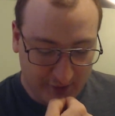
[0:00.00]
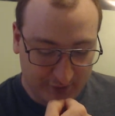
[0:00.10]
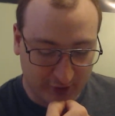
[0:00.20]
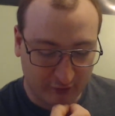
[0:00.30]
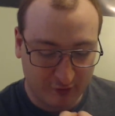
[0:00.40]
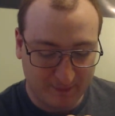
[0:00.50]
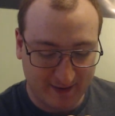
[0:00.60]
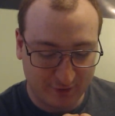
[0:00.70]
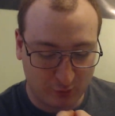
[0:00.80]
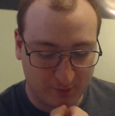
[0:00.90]
Douglas
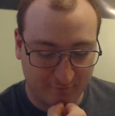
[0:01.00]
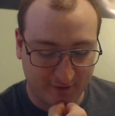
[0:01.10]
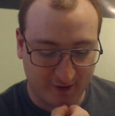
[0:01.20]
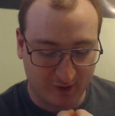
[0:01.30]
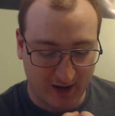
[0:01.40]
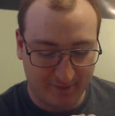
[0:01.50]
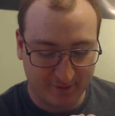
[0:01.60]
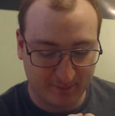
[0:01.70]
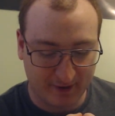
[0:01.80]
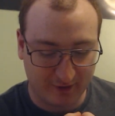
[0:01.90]
began to open fire on the
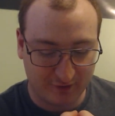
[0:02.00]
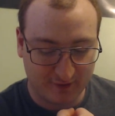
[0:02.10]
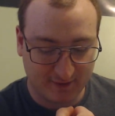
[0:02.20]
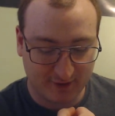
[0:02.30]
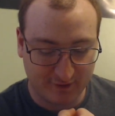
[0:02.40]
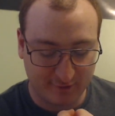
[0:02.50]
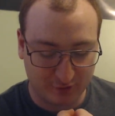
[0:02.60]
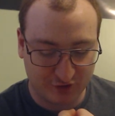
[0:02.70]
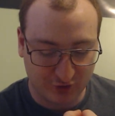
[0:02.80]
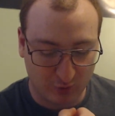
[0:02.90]
spiders since they were
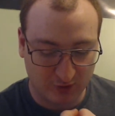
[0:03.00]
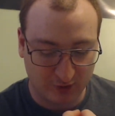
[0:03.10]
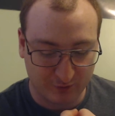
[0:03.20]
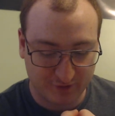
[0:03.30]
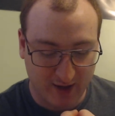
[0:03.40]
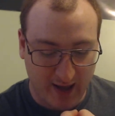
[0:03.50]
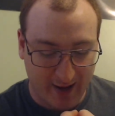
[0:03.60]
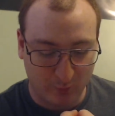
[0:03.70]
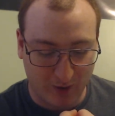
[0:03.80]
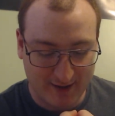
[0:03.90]
so close
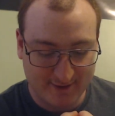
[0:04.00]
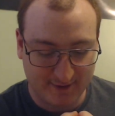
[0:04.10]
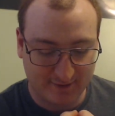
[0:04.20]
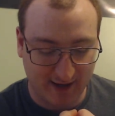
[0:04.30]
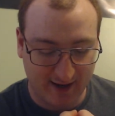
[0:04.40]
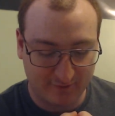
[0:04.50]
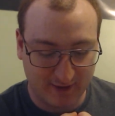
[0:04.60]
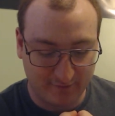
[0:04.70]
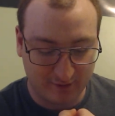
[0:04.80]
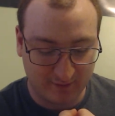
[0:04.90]
and watched as Dave,
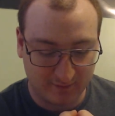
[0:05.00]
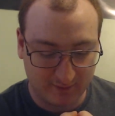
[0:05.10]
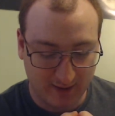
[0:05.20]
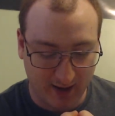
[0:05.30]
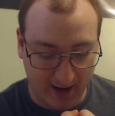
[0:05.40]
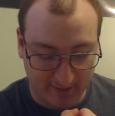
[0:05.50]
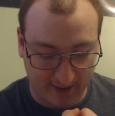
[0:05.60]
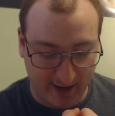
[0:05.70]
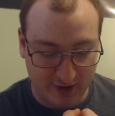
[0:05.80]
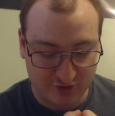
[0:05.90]
Devon, and
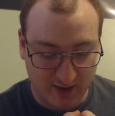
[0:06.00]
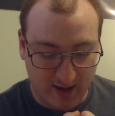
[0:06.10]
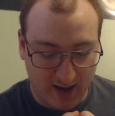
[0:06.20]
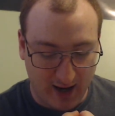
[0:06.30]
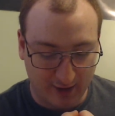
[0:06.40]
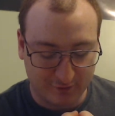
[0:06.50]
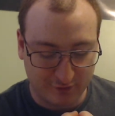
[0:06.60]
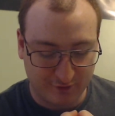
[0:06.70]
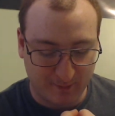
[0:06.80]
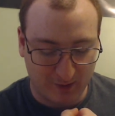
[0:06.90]
Ash entered
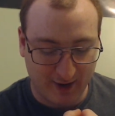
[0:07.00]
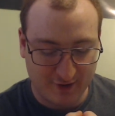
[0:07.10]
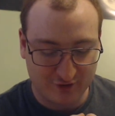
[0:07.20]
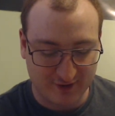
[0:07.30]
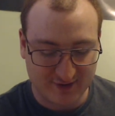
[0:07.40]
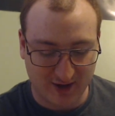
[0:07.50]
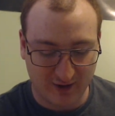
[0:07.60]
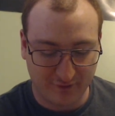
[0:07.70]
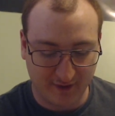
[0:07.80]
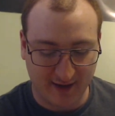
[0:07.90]
the small entrance
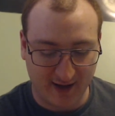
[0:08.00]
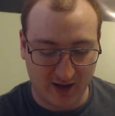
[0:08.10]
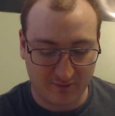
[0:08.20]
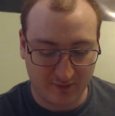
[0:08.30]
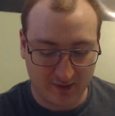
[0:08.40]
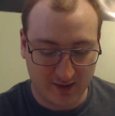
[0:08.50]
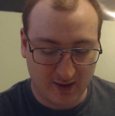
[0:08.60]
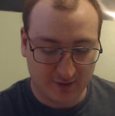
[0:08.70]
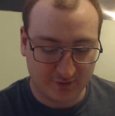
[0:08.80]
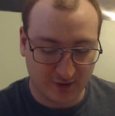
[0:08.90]
of the cave.
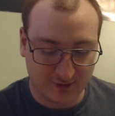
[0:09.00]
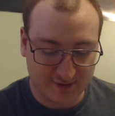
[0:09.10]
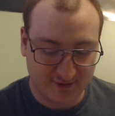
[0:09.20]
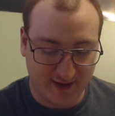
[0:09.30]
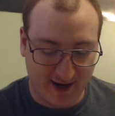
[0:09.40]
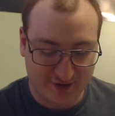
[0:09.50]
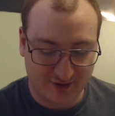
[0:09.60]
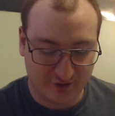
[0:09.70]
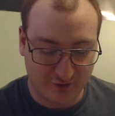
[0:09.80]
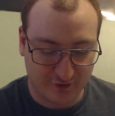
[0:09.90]
Douglas dashed
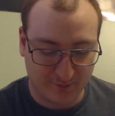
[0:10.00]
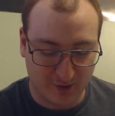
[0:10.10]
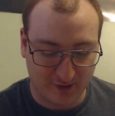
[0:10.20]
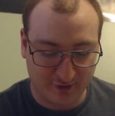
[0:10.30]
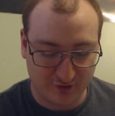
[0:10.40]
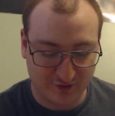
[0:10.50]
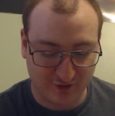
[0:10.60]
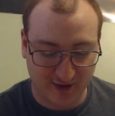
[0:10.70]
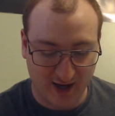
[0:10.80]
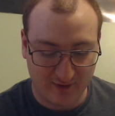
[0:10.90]
into the small entrance of
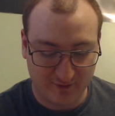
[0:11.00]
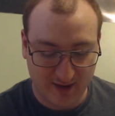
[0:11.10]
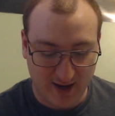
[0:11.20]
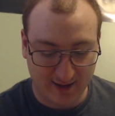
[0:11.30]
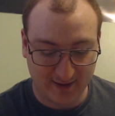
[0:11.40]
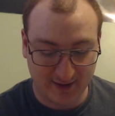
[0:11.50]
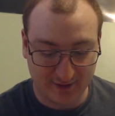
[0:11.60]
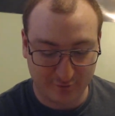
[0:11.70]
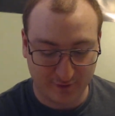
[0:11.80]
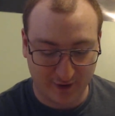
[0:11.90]
the cave, and he and
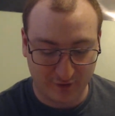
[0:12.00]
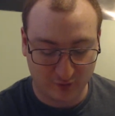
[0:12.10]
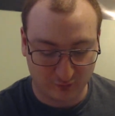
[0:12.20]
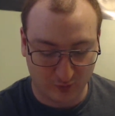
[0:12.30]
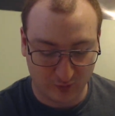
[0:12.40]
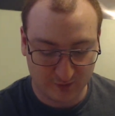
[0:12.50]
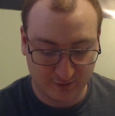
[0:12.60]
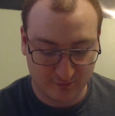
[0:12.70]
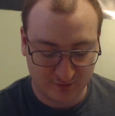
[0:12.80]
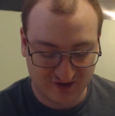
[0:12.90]
his father rolled
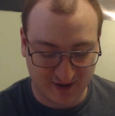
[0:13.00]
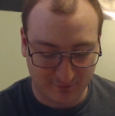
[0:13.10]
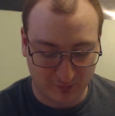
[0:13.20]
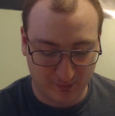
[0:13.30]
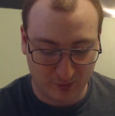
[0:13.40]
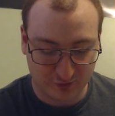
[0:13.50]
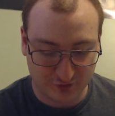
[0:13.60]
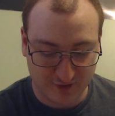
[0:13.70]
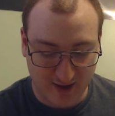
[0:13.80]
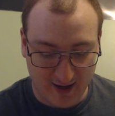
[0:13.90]
several
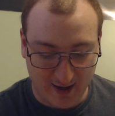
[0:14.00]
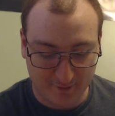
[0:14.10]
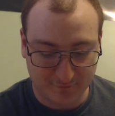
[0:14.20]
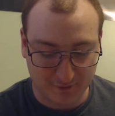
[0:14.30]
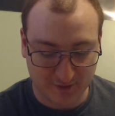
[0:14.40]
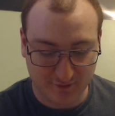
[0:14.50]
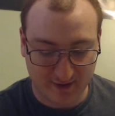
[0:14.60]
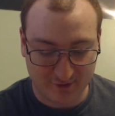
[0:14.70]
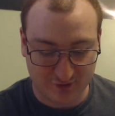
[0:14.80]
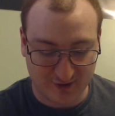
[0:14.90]
boulders in front of the
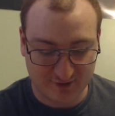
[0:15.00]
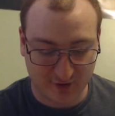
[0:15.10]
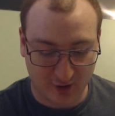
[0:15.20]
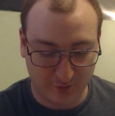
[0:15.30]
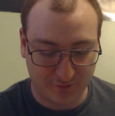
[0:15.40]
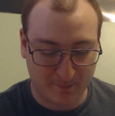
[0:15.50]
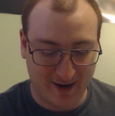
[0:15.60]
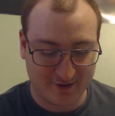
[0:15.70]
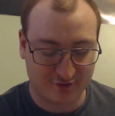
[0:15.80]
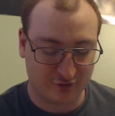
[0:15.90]
entrance to halt the
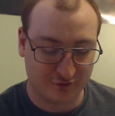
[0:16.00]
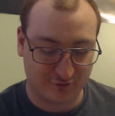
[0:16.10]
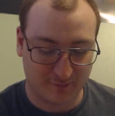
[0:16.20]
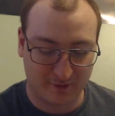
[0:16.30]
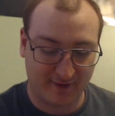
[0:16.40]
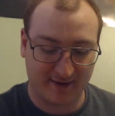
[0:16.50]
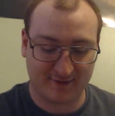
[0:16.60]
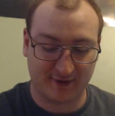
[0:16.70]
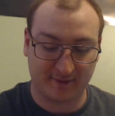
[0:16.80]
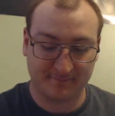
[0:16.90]
monsters from
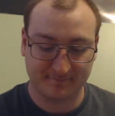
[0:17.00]
advancing.